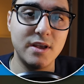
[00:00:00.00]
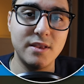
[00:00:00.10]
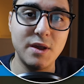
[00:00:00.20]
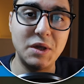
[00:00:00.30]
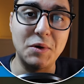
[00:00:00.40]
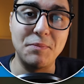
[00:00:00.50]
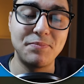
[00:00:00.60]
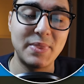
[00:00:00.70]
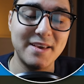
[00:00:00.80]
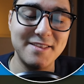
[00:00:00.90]
And there you go.
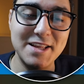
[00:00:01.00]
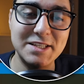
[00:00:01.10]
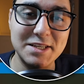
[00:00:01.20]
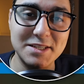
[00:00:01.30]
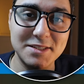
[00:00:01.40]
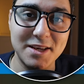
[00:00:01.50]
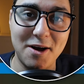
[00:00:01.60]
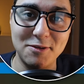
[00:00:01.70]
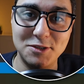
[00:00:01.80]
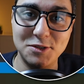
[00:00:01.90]
This is
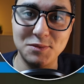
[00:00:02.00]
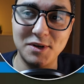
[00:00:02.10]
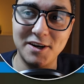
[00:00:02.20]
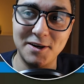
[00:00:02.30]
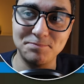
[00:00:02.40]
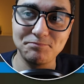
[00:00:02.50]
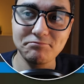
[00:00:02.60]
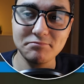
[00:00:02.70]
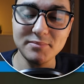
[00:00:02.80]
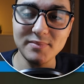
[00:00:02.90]
how to
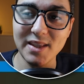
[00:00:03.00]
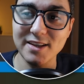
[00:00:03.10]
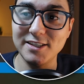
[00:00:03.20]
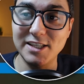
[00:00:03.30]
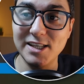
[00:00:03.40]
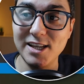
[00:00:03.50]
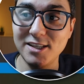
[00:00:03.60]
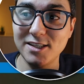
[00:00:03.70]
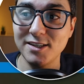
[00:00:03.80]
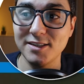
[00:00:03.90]

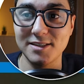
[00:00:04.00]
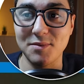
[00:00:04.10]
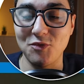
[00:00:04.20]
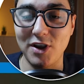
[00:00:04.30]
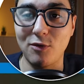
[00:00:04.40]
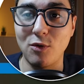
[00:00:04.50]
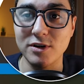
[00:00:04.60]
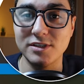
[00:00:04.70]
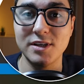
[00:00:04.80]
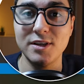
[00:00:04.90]
delete some
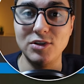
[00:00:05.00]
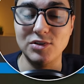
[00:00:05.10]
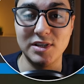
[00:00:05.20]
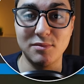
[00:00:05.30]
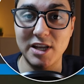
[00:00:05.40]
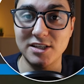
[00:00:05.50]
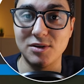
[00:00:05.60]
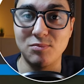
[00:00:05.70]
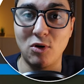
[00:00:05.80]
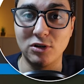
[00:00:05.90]
records using
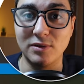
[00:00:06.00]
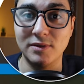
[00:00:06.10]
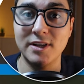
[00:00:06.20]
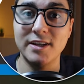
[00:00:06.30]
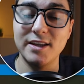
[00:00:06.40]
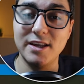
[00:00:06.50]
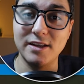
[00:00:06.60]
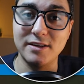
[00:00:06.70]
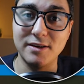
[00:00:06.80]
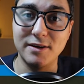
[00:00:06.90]
Blazored Modal
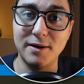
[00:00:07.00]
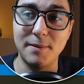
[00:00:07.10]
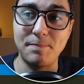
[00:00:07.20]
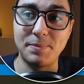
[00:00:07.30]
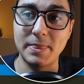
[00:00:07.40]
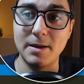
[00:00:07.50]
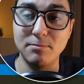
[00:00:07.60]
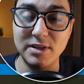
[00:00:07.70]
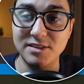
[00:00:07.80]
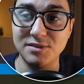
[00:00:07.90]
in
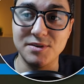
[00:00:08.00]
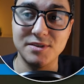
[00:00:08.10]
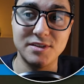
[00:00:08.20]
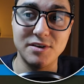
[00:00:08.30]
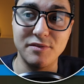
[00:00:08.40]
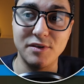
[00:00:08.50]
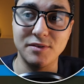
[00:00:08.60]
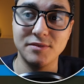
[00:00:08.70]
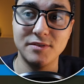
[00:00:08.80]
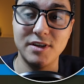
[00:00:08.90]
Blazor
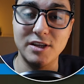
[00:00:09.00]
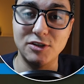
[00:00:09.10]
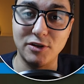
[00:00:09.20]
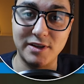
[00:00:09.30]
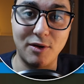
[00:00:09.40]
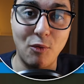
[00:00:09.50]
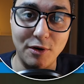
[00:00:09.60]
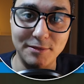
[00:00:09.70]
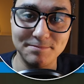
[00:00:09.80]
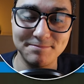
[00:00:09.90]
Server in .NET
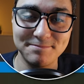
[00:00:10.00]
Core.